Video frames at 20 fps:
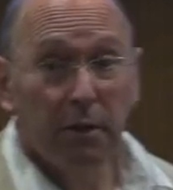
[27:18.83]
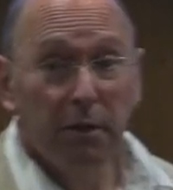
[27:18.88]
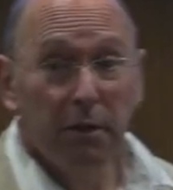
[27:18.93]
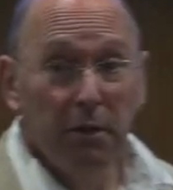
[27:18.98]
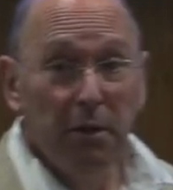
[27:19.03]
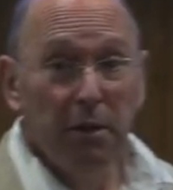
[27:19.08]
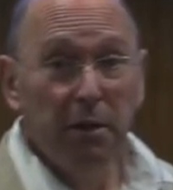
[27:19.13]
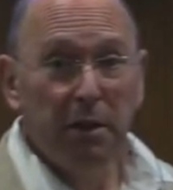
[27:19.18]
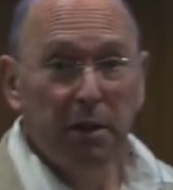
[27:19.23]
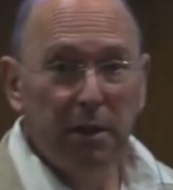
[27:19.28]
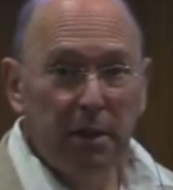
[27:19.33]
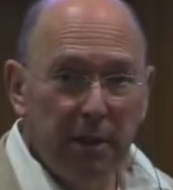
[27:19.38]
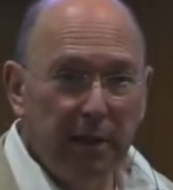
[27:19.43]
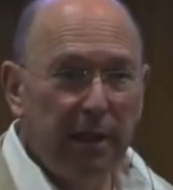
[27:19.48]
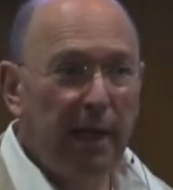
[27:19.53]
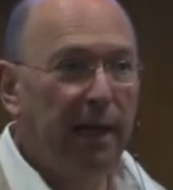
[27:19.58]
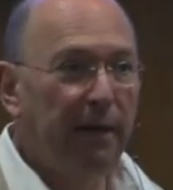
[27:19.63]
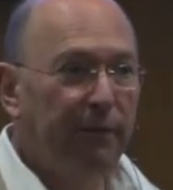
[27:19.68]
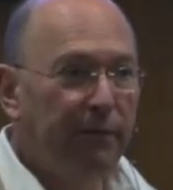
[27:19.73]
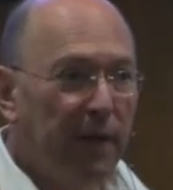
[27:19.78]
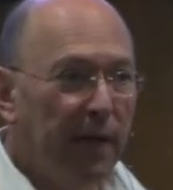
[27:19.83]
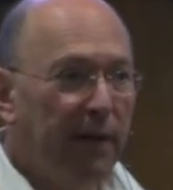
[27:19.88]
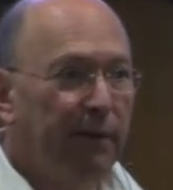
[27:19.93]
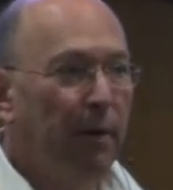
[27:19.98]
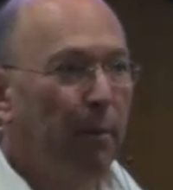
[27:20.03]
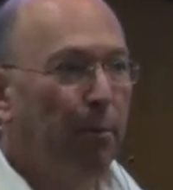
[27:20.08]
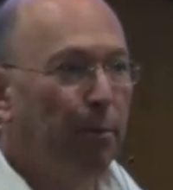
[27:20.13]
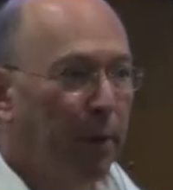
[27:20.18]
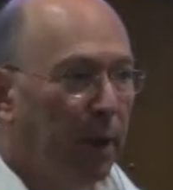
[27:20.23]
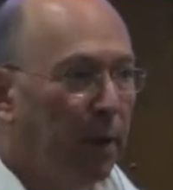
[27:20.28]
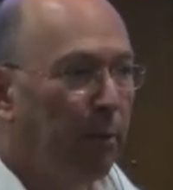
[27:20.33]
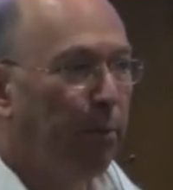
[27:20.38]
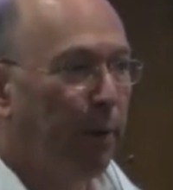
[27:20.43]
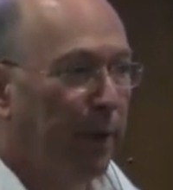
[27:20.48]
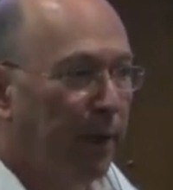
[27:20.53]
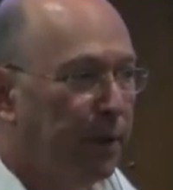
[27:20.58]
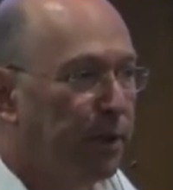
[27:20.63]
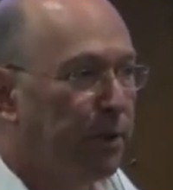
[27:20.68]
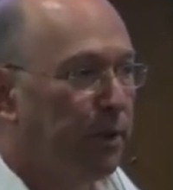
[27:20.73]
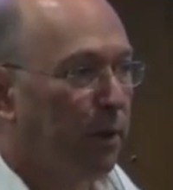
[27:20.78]
You still have to have a big
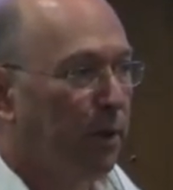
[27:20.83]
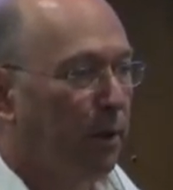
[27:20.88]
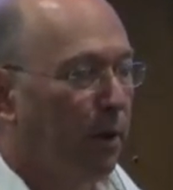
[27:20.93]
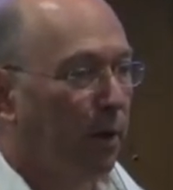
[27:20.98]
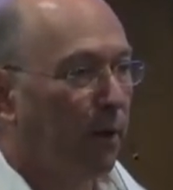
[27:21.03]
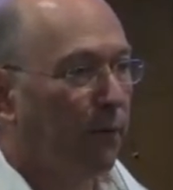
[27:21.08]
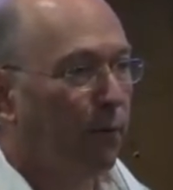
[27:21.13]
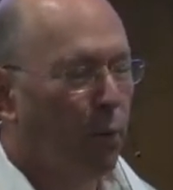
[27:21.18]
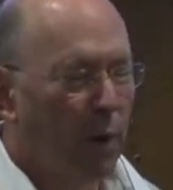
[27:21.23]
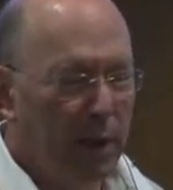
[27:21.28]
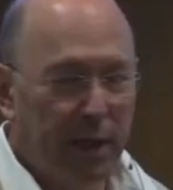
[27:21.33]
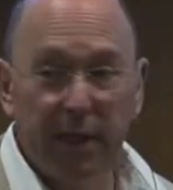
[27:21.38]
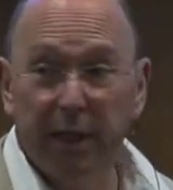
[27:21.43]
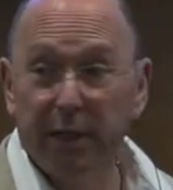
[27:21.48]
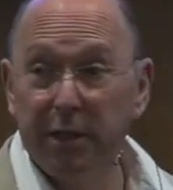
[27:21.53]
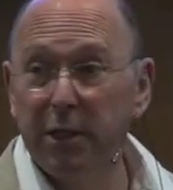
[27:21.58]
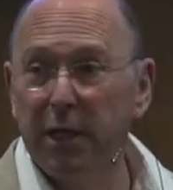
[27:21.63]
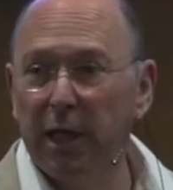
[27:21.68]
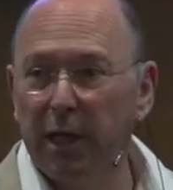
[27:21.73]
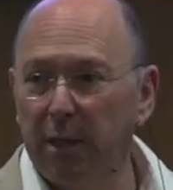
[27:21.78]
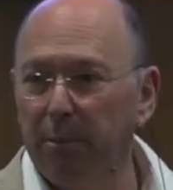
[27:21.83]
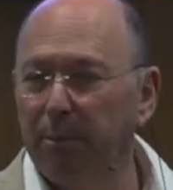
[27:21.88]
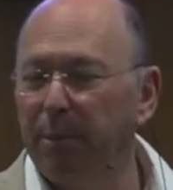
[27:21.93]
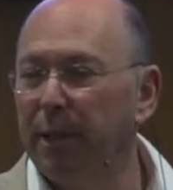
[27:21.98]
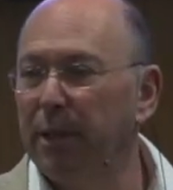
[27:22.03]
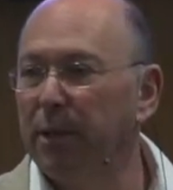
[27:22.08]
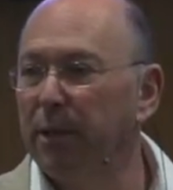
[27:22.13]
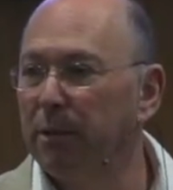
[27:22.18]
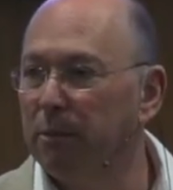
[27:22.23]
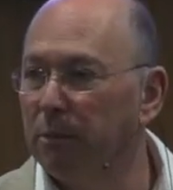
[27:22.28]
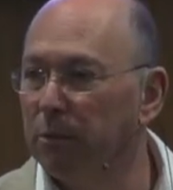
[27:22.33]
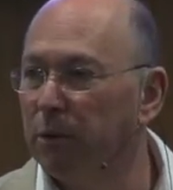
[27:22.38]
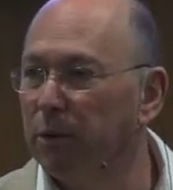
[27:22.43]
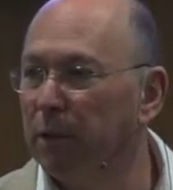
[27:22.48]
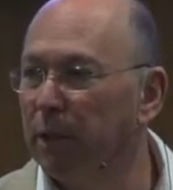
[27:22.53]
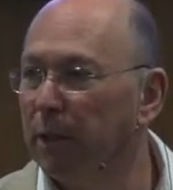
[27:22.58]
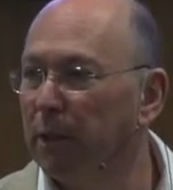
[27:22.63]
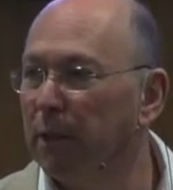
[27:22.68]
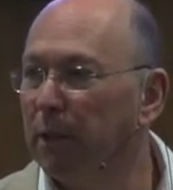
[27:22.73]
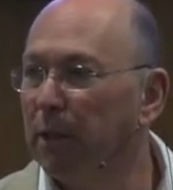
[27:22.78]
picture of what gets you out of bed in the morning.